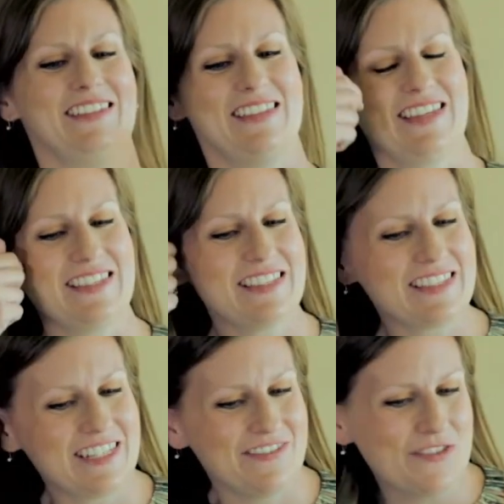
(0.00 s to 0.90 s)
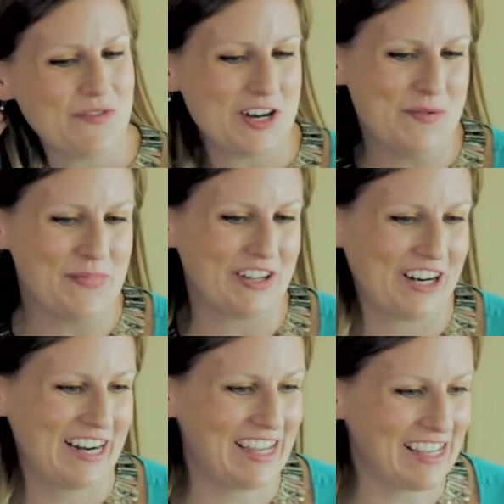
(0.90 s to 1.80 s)
This is Stephen
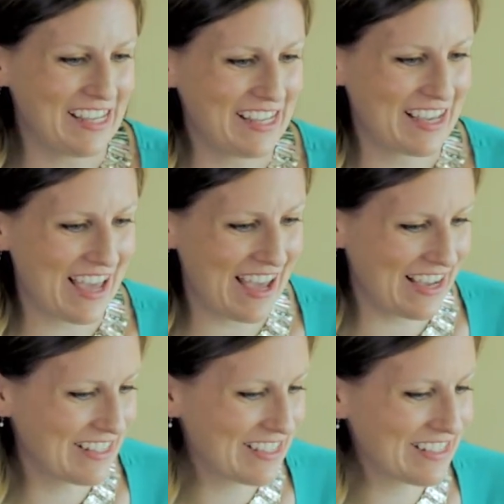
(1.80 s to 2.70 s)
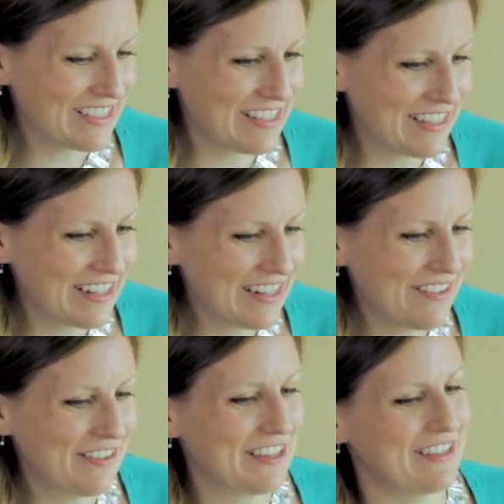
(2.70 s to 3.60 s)
Wampler. He has a
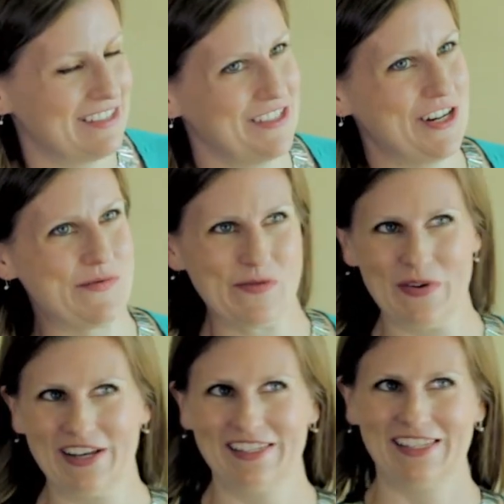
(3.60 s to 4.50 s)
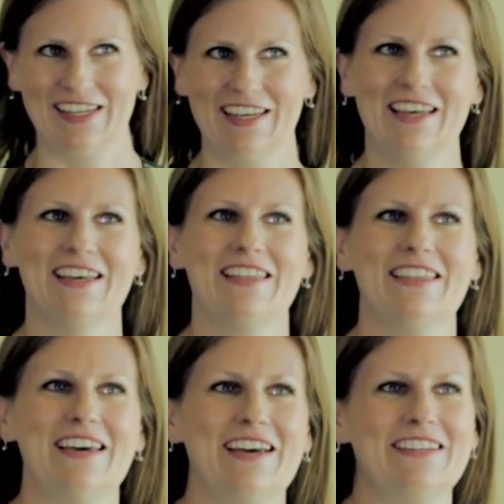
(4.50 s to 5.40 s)
significant cerebral palsy
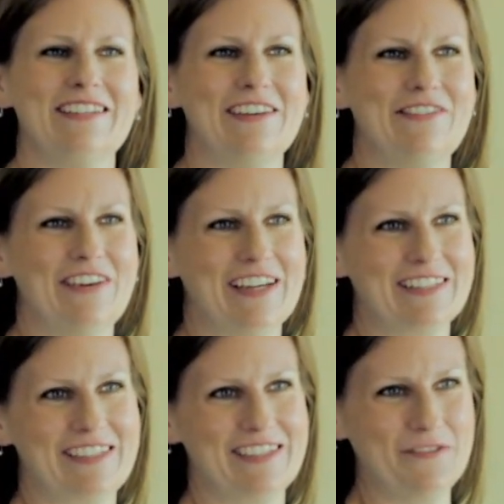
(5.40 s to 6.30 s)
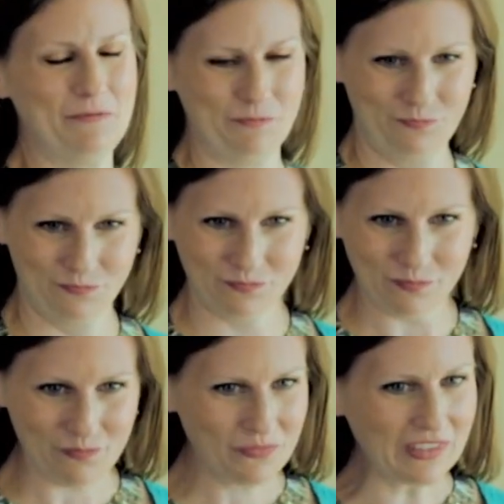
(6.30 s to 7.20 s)
that affects
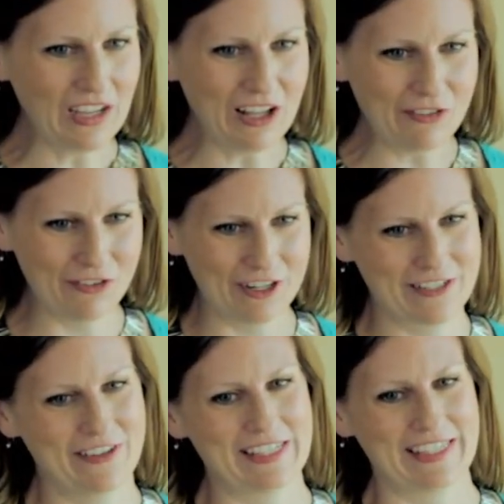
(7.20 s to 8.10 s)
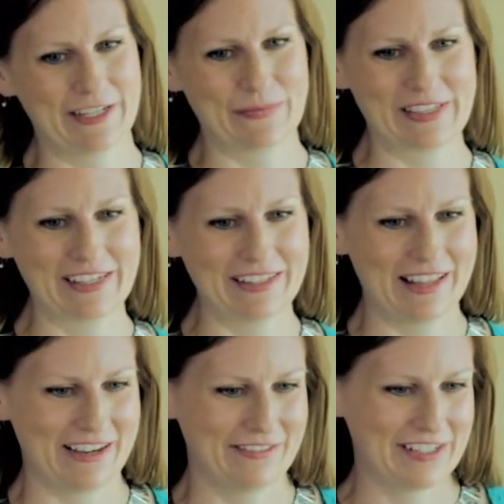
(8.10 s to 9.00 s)
all 4 of his limbs and a lot of